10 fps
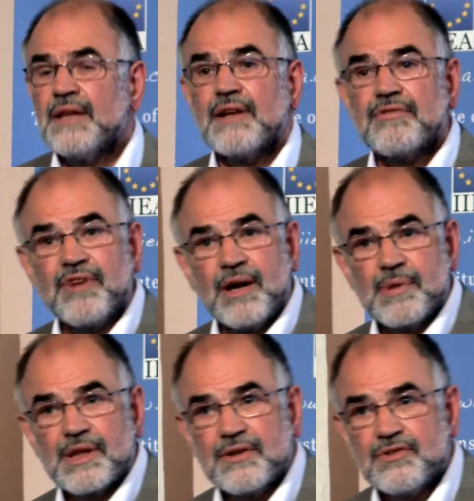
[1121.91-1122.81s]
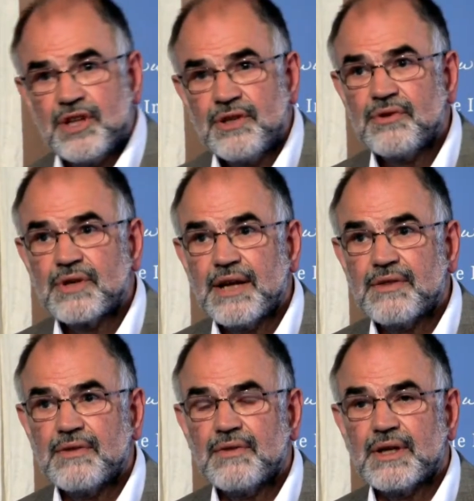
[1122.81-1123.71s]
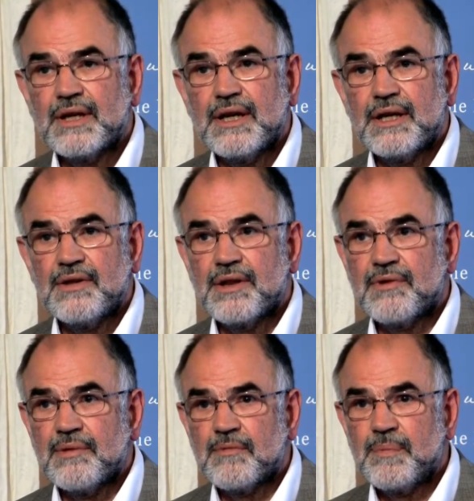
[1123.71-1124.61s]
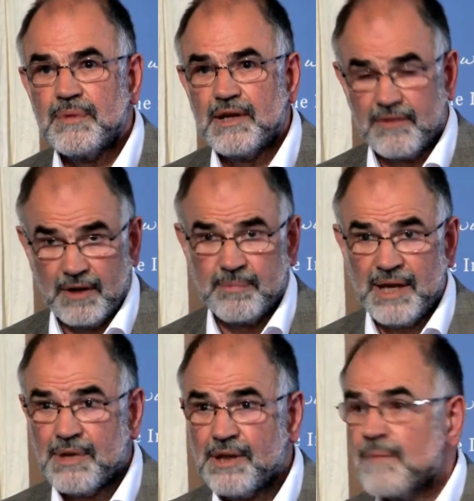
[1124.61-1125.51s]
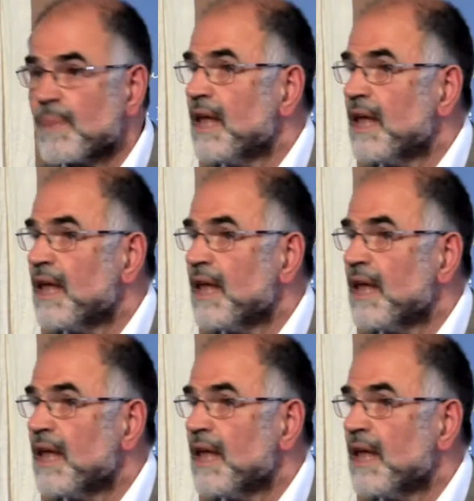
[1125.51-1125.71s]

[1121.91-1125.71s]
that farmers continue to get this stream of payments?